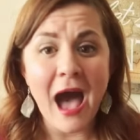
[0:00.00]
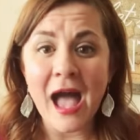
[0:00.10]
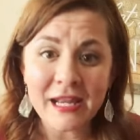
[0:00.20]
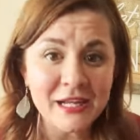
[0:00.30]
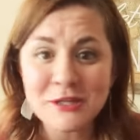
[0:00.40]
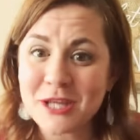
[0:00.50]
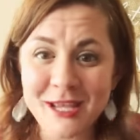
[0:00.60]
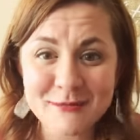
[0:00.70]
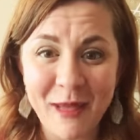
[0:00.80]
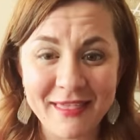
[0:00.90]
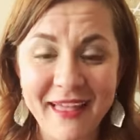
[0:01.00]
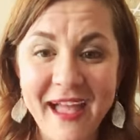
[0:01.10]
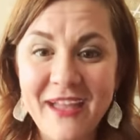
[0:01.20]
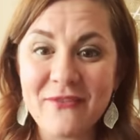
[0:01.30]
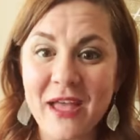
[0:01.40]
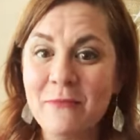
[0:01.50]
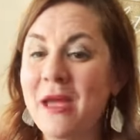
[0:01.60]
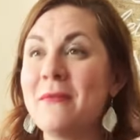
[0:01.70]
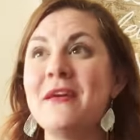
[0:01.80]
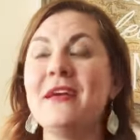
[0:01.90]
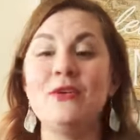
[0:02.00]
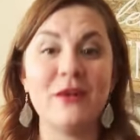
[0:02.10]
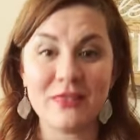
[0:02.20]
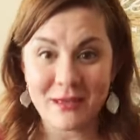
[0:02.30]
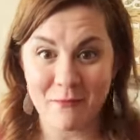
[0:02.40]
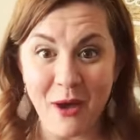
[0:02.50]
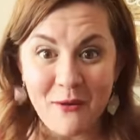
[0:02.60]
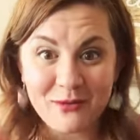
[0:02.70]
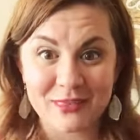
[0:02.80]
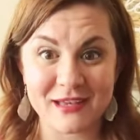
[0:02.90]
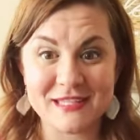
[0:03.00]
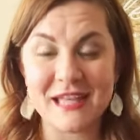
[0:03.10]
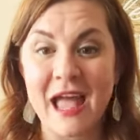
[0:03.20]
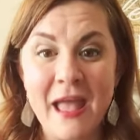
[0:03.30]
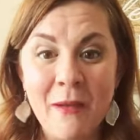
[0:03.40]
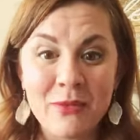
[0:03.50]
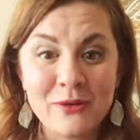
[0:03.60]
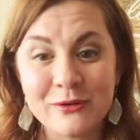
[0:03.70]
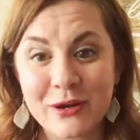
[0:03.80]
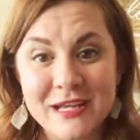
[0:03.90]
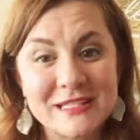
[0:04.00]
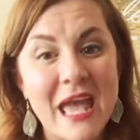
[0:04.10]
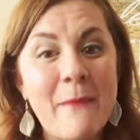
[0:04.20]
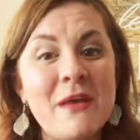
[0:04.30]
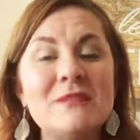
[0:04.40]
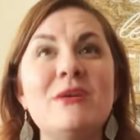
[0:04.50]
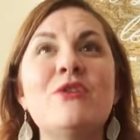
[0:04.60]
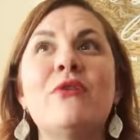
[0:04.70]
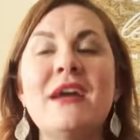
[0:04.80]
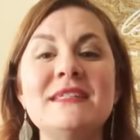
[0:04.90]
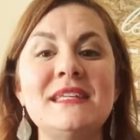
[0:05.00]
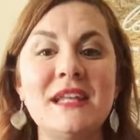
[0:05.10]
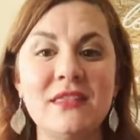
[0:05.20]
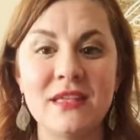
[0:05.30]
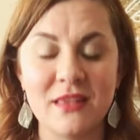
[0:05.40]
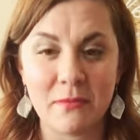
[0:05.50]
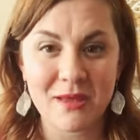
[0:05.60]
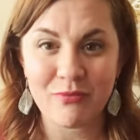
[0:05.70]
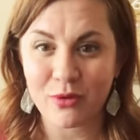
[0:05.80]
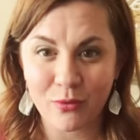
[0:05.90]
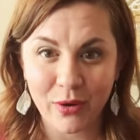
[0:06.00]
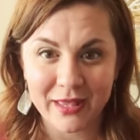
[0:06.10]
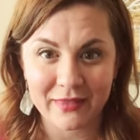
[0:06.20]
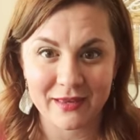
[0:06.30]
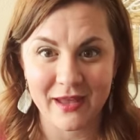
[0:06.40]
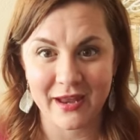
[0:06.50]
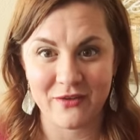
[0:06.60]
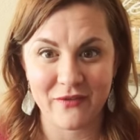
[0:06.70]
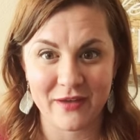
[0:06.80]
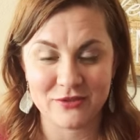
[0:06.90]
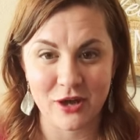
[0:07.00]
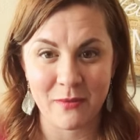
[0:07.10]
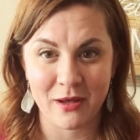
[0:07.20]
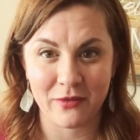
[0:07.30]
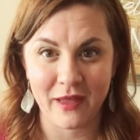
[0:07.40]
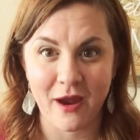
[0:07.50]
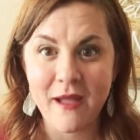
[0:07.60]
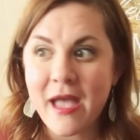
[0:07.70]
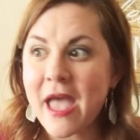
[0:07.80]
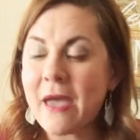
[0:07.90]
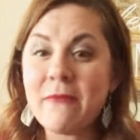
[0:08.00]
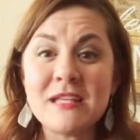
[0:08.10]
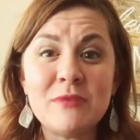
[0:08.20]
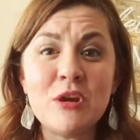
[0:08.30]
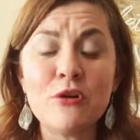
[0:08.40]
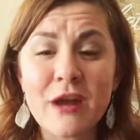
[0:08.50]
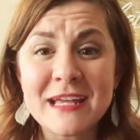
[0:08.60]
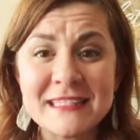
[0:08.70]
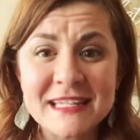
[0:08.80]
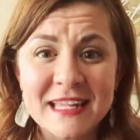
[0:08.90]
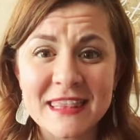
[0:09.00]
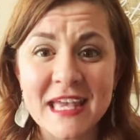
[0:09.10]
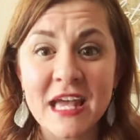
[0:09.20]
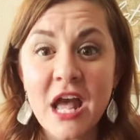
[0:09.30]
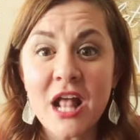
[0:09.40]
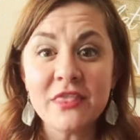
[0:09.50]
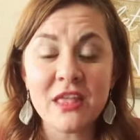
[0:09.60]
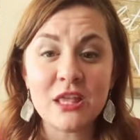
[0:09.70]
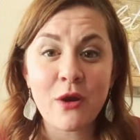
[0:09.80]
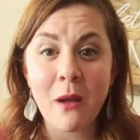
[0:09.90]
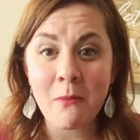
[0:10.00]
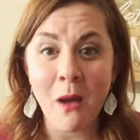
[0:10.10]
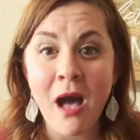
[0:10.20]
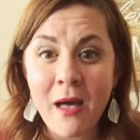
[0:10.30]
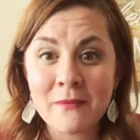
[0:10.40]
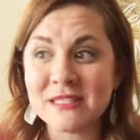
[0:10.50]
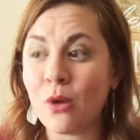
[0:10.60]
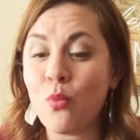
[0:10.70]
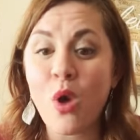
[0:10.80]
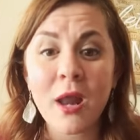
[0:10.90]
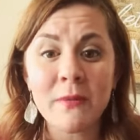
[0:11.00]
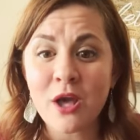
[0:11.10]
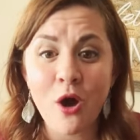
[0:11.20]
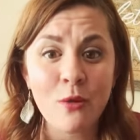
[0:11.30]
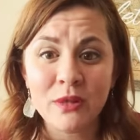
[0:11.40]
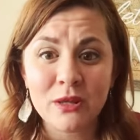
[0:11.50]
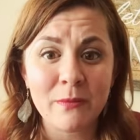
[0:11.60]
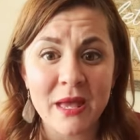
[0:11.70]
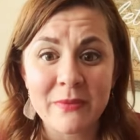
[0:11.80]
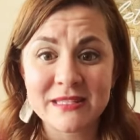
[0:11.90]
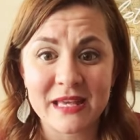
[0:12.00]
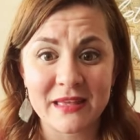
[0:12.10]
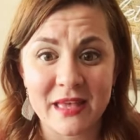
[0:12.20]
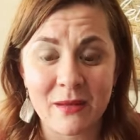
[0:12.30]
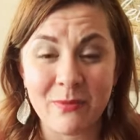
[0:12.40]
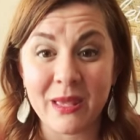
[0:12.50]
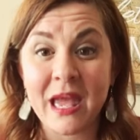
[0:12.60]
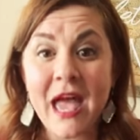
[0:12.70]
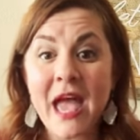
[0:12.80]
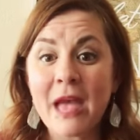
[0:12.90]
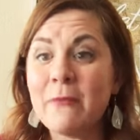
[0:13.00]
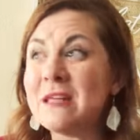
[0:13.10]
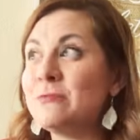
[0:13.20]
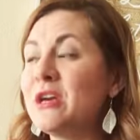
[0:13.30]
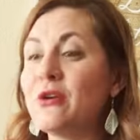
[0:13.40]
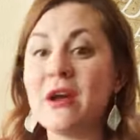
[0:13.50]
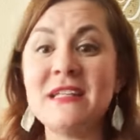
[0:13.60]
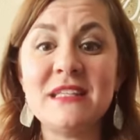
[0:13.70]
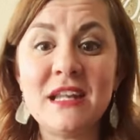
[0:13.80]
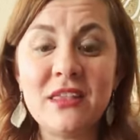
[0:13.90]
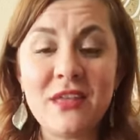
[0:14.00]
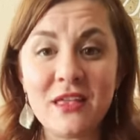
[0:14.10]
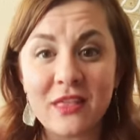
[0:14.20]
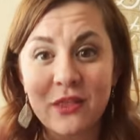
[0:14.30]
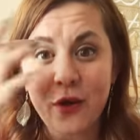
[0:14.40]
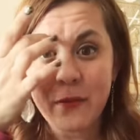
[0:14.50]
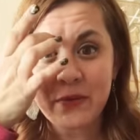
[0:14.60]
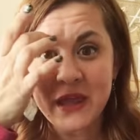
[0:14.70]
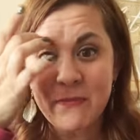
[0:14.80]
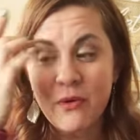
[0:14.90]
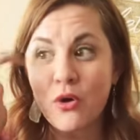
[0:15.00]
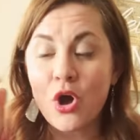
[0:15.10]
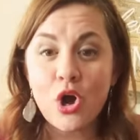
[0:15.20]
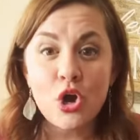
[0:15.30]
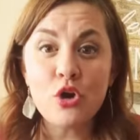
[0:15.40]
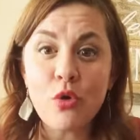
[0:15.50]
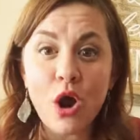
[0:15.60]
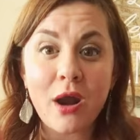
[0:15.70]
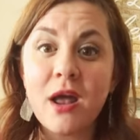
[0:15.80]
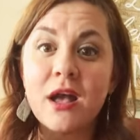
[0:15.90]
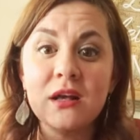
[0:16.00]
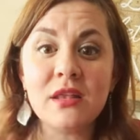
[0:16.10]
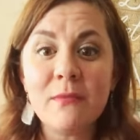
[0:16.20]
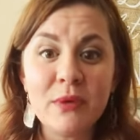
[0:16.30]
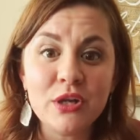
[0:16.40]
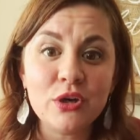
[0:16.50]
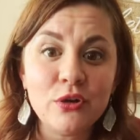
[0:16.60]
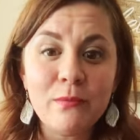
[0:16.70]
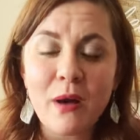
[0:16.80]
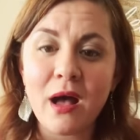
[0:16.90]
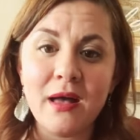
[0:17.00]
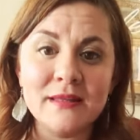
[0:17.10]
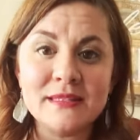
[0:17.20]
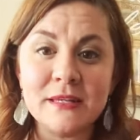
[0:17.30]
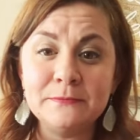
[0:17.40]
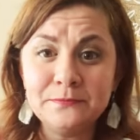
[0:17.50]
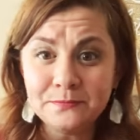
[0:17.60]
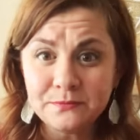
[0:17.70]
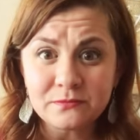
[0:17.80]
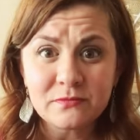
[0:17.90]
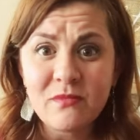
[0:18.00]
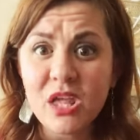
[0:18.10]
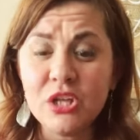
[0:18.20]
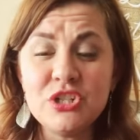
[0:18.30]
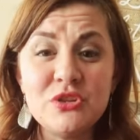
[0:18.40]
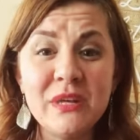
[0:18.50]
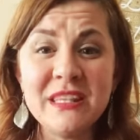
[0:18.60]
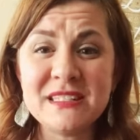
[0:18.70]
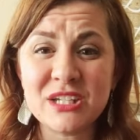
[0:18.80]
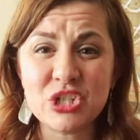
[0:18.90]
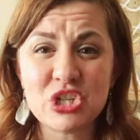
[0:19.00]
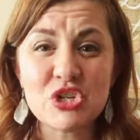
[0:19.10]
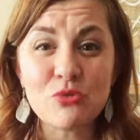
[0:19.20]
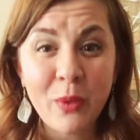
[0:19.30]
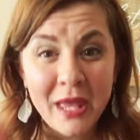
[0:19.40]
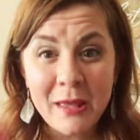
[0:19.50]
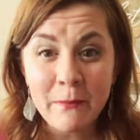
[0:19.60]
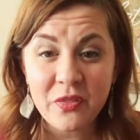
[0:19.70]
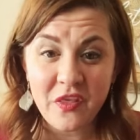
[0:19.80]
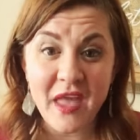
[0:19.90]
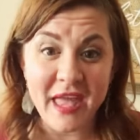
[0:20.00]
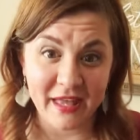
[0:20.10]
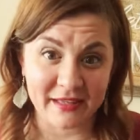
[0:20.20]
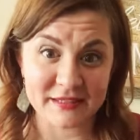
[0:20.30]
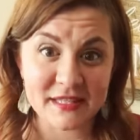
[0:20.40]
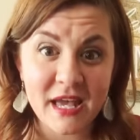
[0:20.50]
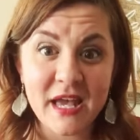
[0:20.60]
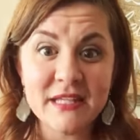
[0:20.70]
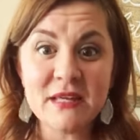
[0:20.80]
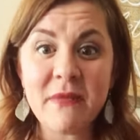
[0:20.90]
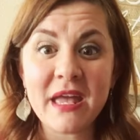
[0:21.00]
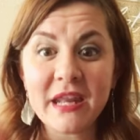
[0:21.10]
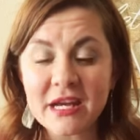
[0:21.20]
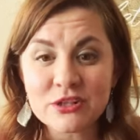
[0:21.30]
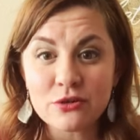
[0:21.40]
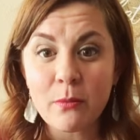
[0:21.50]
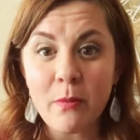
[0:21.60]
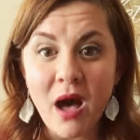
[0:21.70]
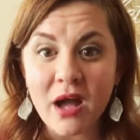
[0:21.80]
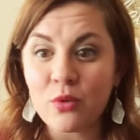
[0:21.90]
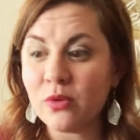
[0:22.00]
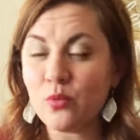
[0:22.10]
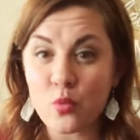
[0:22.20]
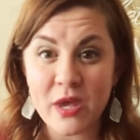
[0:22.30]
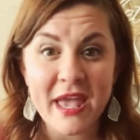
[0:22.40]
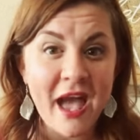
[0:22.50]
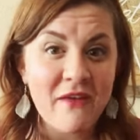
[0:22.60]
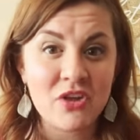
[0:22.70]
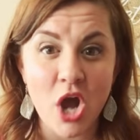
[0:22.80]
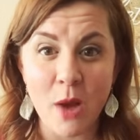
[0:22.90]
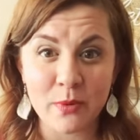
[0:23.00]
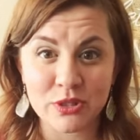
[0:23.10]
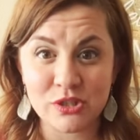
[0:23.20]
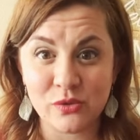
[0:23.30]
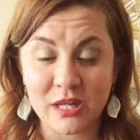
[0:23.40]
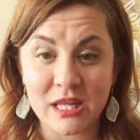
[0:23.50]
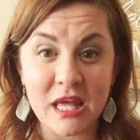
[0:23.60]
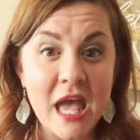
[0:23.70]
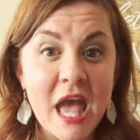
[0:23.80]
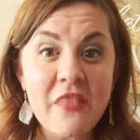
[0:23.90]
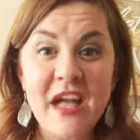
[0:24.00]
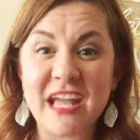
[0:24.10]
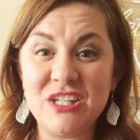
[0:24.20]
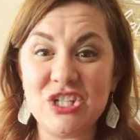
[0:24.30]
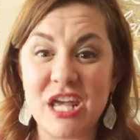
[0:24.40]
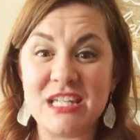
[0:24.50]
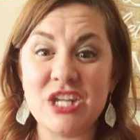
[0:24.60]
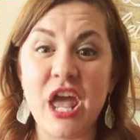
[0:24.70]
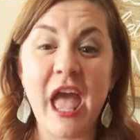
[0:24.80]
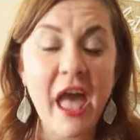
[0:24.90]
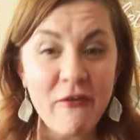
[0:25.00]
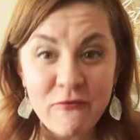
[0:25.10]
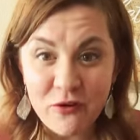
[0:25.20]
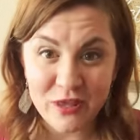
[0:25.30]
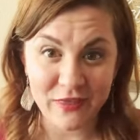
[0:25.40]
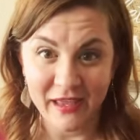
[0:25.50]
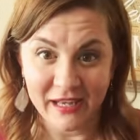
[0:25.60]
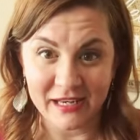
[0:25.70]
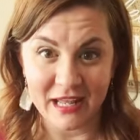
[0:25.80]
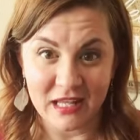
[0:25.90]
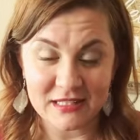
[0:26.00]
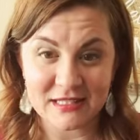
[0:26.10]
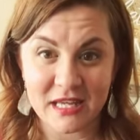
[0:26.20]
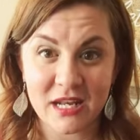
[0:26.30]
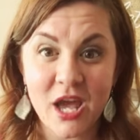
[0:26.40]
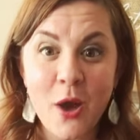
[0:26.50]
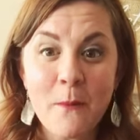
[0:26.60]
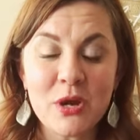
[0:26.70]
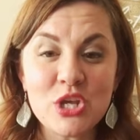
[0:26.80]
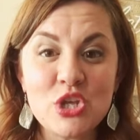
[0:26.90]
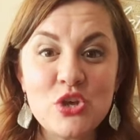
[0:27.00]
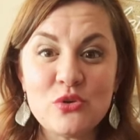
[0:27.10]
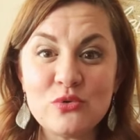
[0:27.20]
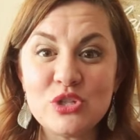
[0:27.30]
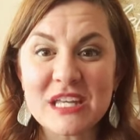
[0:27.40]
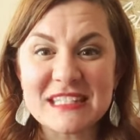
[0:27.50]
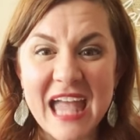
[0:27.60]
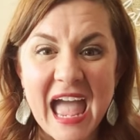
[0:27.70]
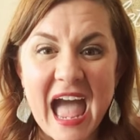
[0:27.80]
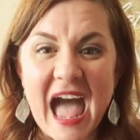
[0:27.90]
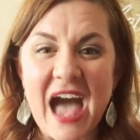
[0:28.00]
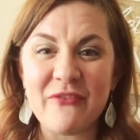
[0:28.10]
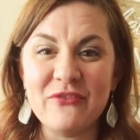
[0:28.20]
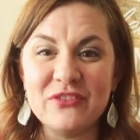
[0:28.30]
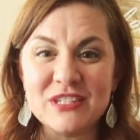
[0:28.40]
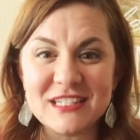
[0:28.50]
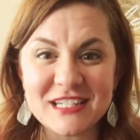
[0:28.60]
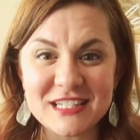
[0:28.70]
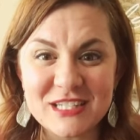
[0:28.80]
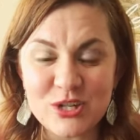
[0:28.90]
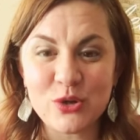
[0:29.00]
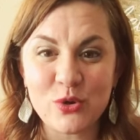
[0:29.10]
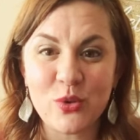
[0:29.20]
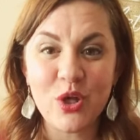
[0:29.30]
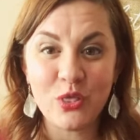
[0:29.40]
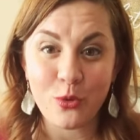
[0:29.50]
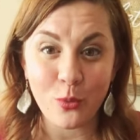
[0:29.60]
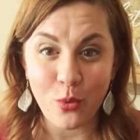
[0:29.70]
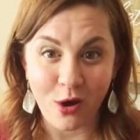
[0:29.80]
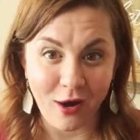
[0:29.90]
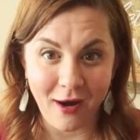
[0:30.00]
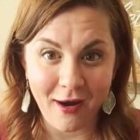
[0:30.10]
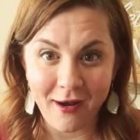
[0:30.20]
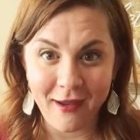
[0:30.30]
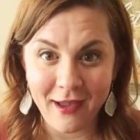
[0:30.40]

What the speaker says: I need to change my life. And maybe you can think both, because I am a little crazy. It makes me crazy to think that people are working the 9-to-5 job out there. It makes me crazy to think that there are moms that want to be home with their babies and can't be. It makes me crazy to think that there are people who are clipping coupons and doing these extreme things to make an extra buck when we have an opportunity that can change everything in an instant. But you just have to do the work.